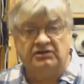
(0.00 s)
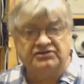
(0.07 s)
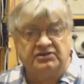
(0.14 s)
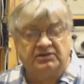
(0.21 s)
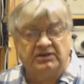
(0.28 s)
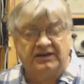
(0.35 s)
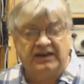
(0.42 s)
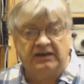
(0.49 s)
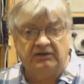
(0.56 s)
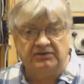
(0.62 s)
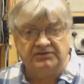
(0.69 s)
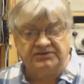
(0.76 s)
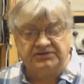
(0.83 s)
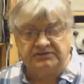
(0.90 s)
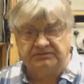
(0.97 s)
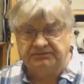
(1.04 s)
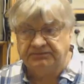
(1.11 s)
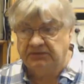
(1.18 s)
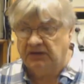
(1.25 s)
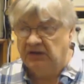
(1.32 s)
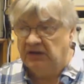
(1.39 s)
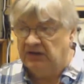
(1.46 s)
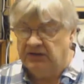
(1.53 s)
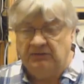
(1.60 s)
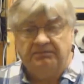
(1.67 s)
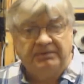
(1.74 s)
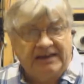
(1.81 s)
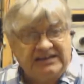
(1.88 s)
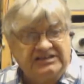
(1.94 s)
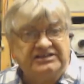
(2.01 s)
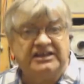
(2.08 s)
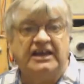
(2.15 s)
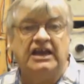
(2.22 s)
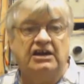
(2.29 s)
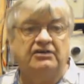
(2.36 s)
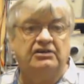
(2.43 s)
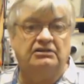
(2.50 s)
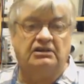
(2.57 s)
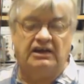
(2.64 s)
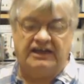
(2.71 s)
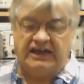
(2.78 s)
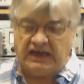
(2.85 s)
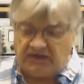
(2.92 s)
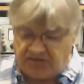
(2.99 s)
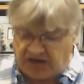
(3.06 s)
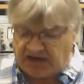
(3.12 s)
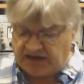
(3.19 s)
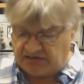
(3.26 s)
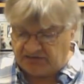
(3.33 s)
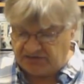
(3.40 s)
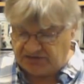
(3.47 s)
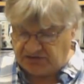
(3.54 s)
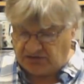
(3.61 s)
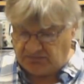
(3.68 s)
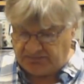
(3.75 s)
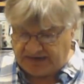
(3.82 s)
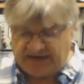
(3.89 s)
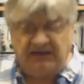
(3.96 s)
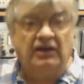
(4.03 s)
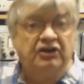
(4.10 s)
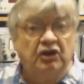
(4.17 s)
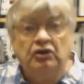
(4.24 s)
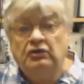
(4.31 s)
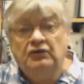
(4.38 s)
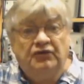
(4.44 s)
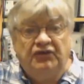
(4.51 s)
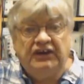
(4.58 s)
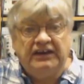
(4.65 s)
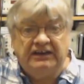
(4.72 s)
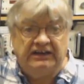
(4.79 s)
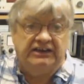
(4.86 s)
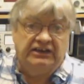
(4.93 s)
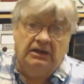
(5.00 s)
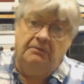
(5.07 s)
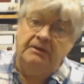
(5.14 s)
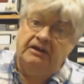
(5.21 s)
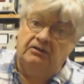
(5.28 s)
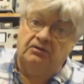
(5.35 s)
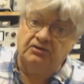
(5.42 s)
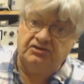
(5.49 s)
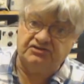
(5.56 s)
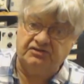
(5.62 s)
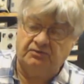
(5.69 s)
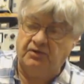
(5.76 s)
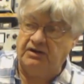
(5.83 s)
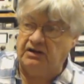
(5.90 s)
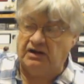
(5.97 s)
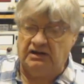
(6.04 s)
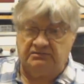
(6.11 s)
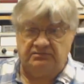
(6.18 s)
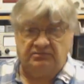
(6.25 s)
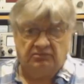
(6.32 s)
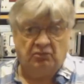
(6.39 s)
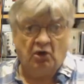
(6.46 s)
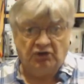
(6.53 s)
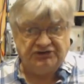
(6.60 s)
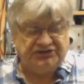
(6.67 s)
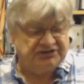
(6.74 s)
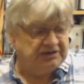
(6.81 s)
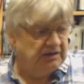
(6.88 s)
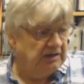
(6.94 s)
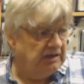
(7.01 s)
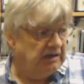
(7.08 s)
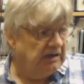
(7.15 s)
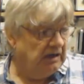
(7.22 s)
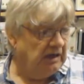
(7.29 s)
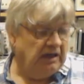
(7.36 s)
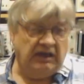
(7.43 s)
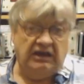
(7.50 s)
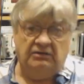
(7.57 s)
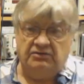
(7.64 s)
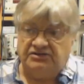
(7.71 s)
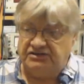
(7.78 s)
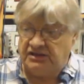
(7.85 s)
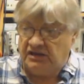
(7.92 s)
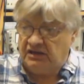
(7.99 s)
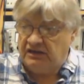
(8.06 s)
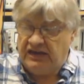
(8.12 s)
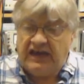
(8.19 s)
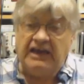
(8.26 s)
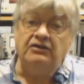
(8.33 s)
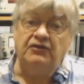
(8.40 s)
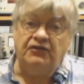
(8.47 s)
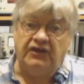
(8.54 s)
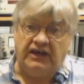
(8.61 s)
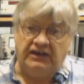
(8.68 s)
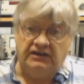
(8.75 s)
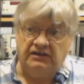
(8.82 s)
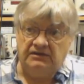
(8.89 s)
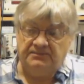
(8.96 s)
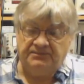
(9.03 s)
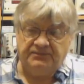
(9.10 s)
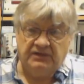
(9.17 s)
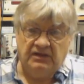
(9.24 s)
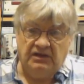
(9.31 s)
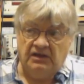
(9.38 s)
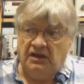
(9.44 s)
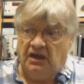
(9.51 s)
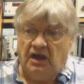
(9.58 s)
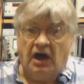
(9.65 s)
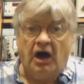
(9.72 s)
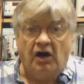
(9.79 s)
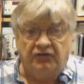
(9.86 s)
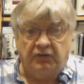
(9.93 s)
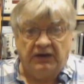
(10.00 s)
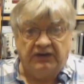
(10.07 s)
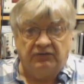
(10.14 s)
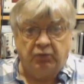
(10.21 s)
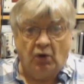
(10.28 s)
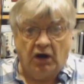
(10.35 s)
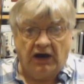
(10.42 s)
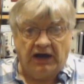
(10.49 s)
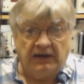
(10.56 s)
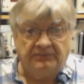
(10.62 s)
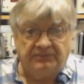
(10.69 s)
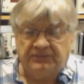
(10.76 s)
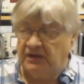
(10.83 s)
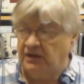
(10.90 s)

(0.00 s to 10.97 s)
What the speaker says: horizontal aerials. The best aerial I ever had on top band, I couldn't feed it in the middle because of where I was. It was a end-fed half-wave wire,